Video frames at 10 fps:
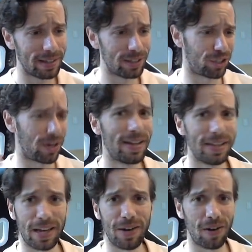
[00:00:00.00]
and
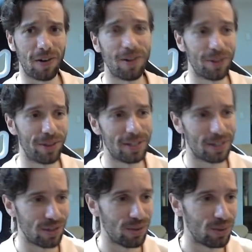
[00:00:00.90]
trying out all
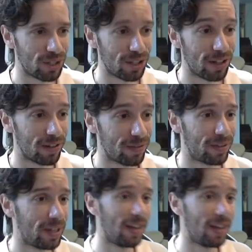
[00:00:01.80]
this new stuff.